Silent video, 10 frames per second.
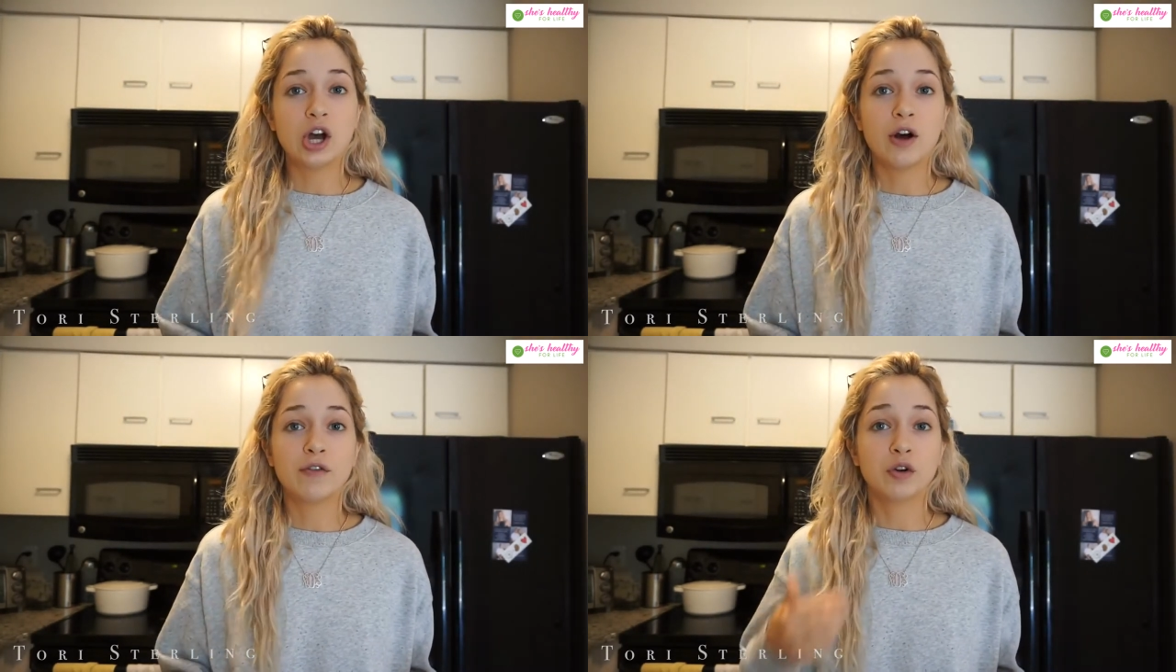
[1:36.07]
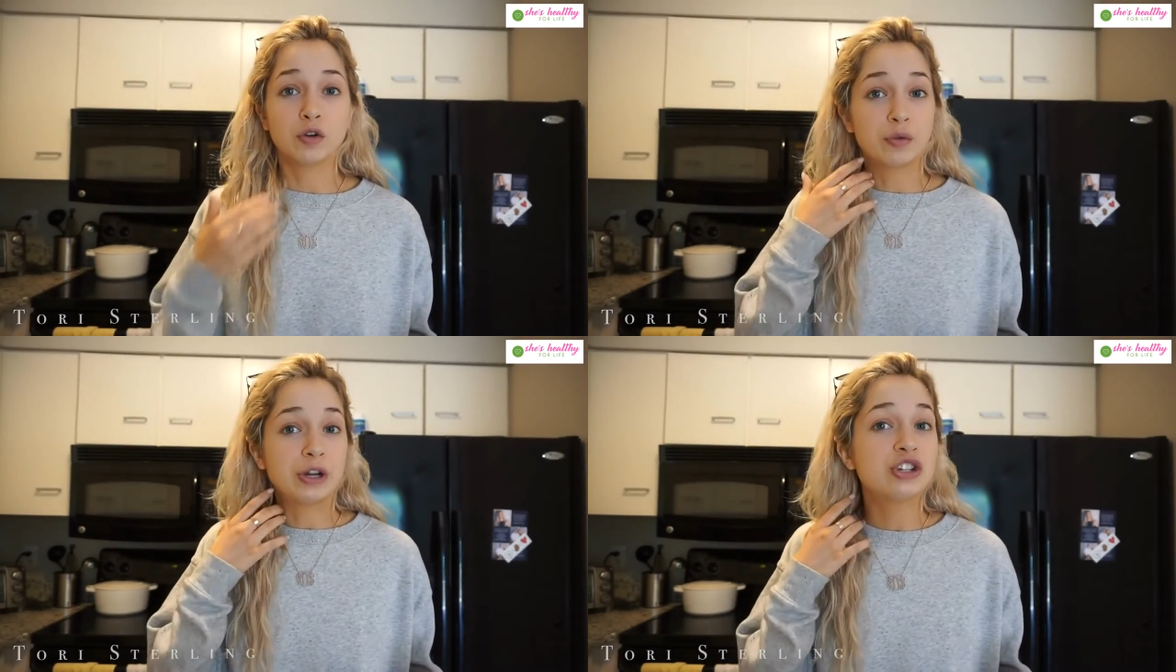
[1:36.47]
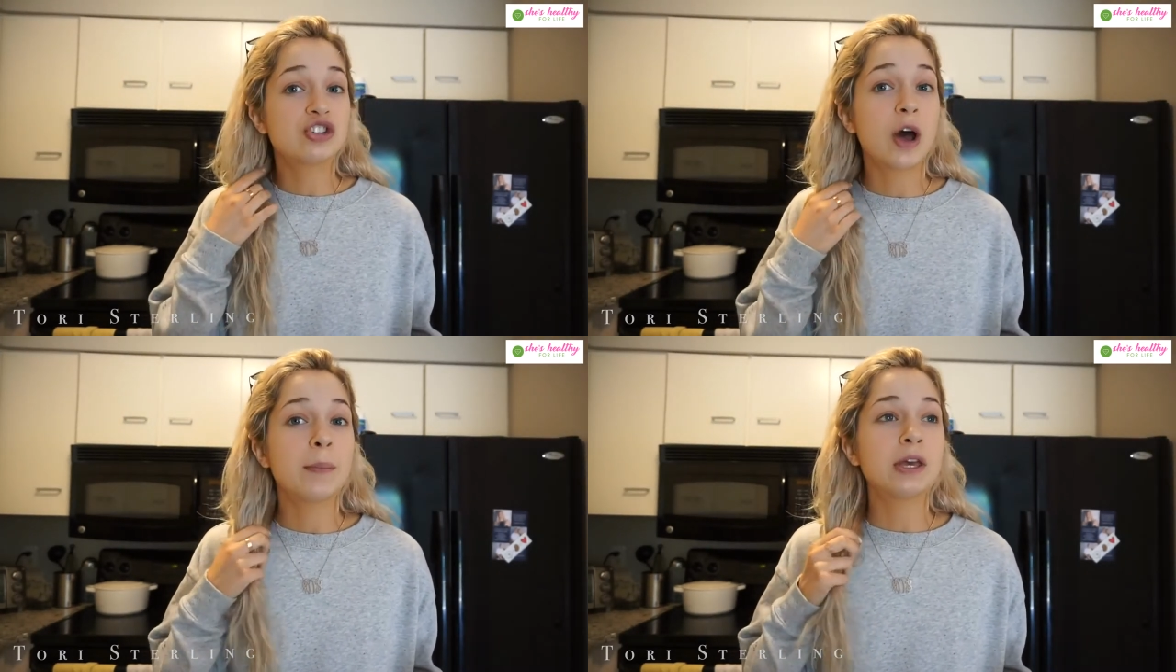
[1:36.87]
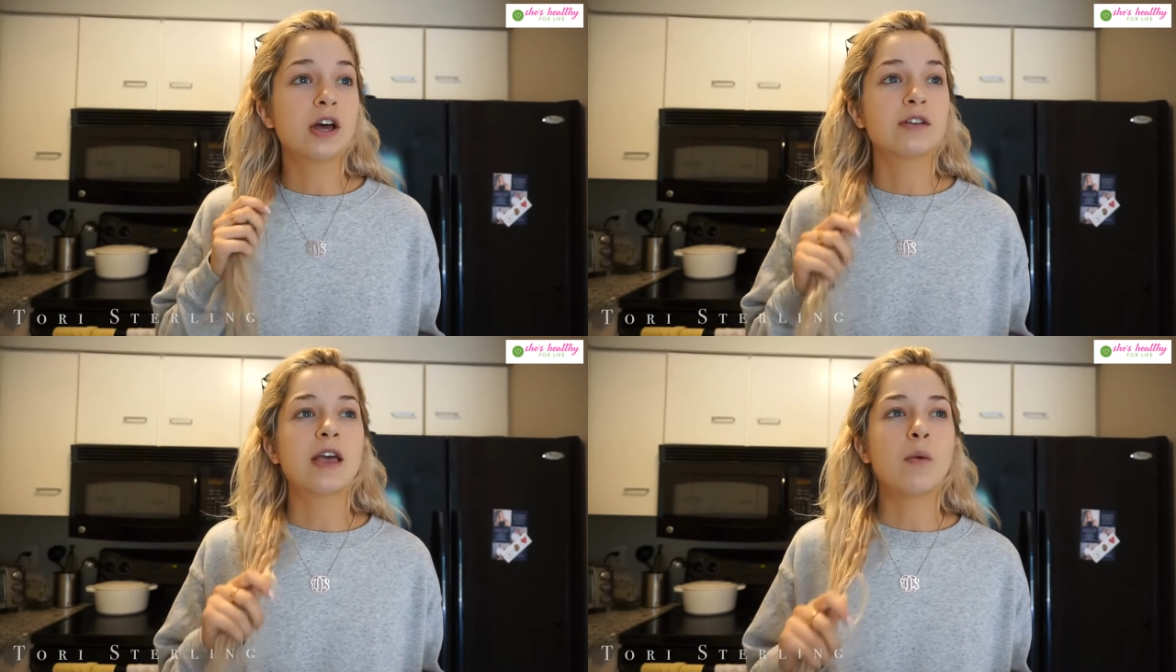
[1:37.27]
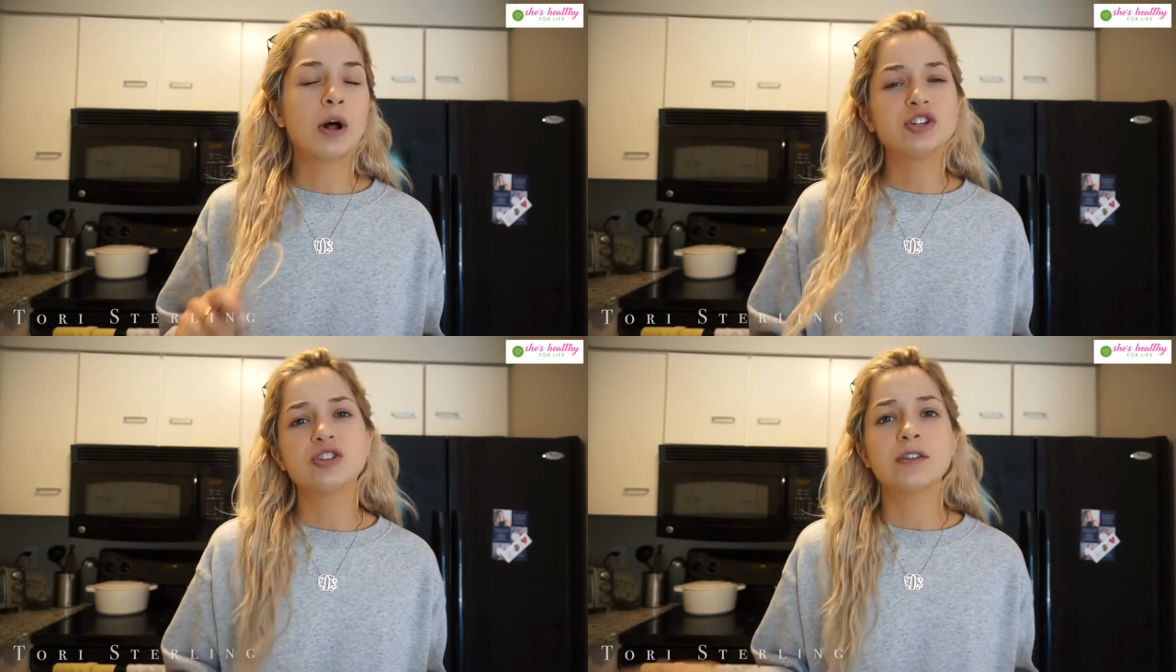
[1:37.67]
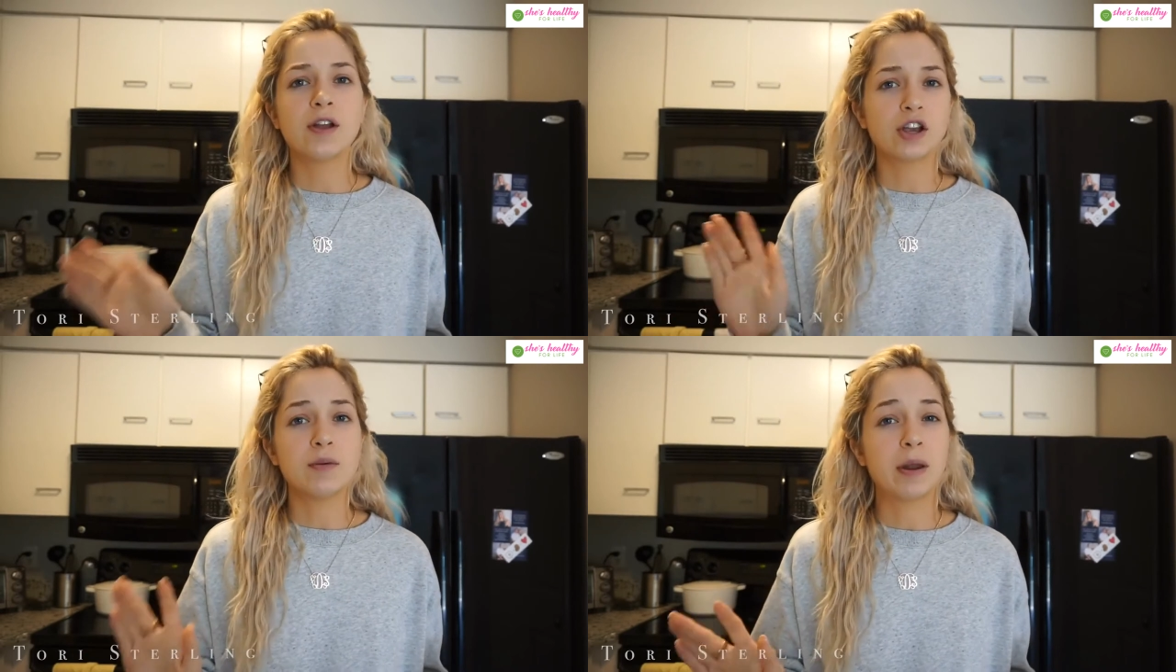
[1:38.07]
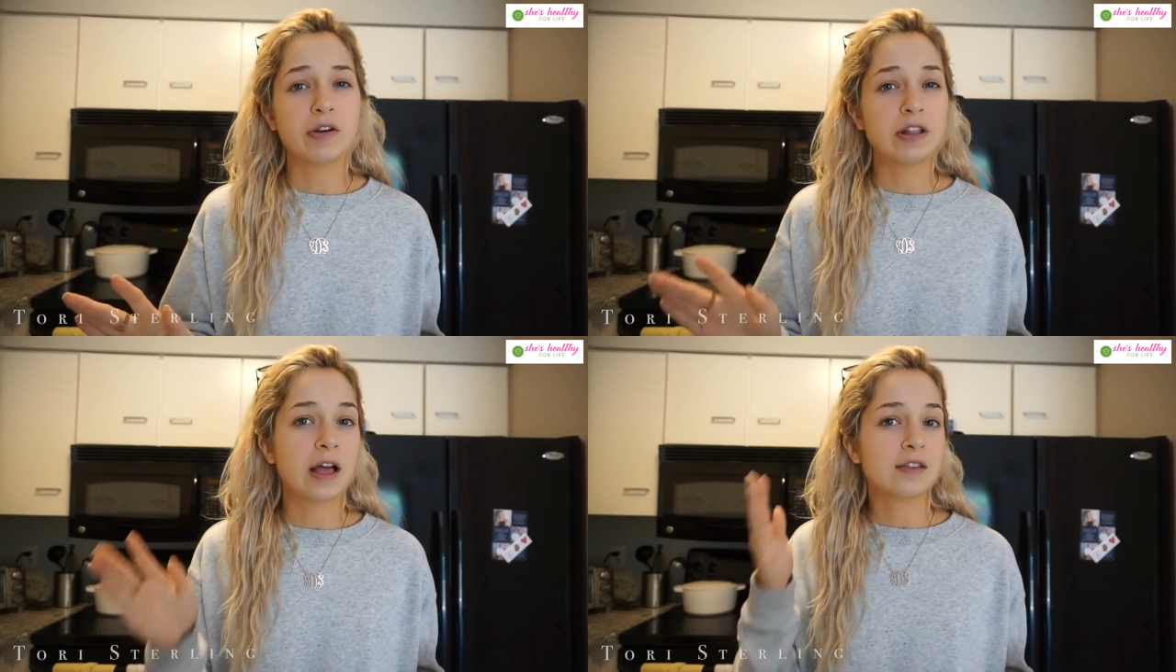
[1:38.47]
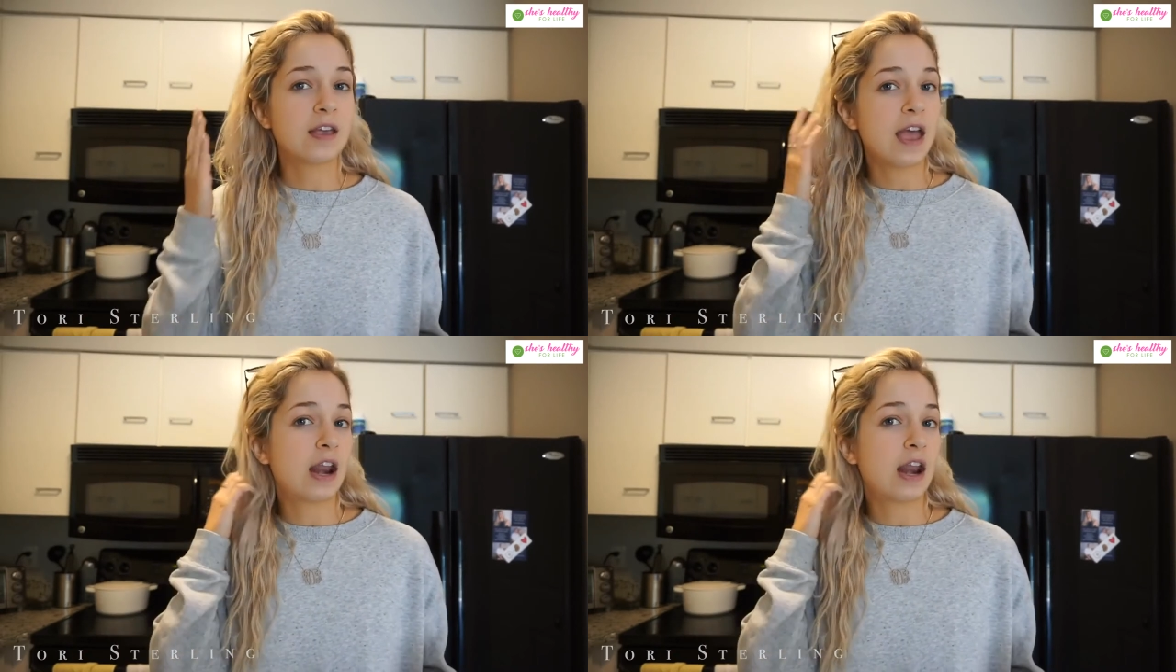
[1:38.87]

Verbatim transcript: of green shopping because I watched this documentary last night